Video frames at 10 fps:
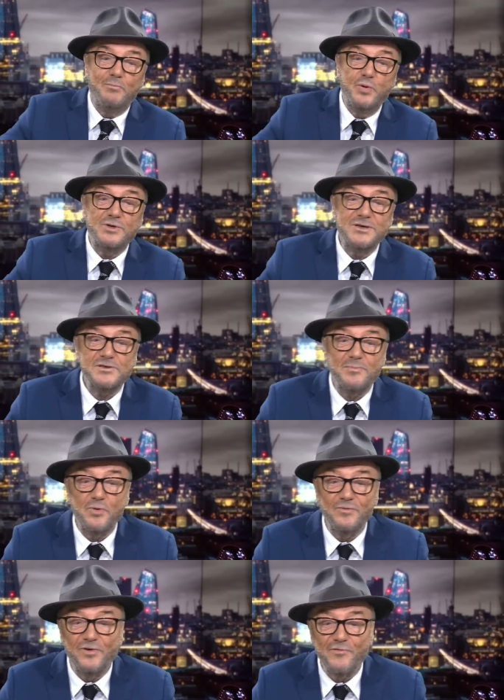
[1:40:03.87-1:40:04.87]
Putin's
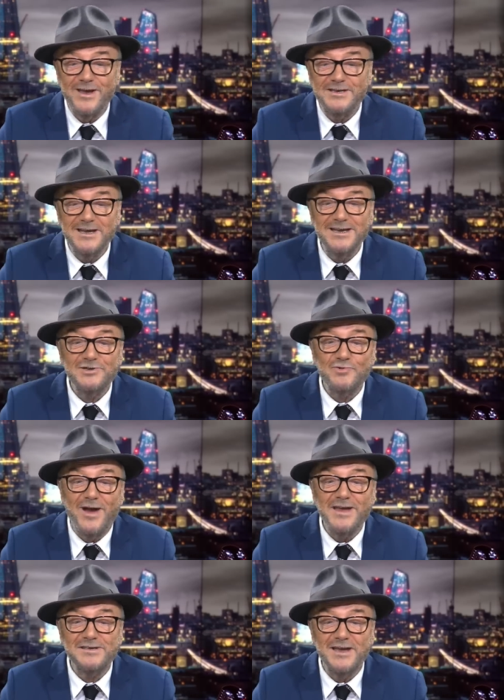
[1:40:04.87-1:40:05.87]
approval rating is
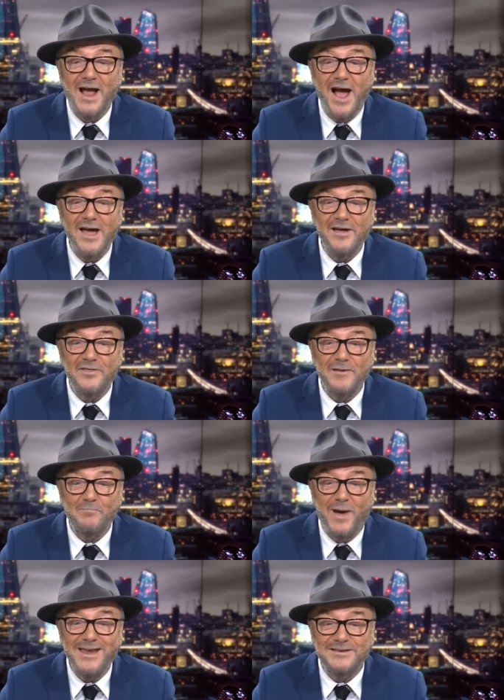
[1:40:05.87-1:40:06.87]
rising higher
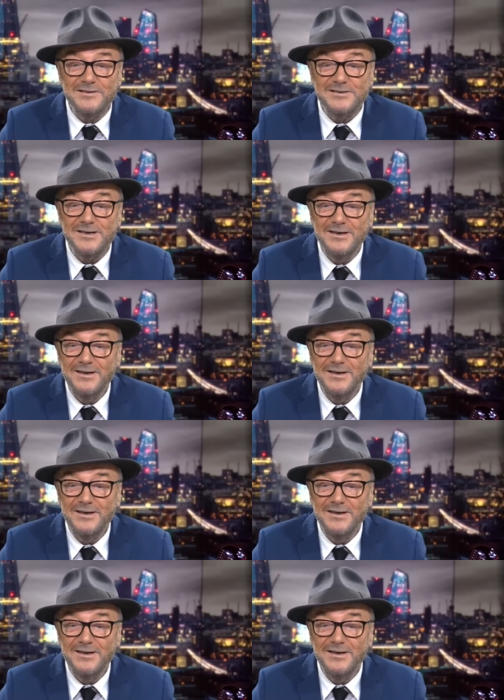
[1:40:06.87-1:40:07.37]
than Biden's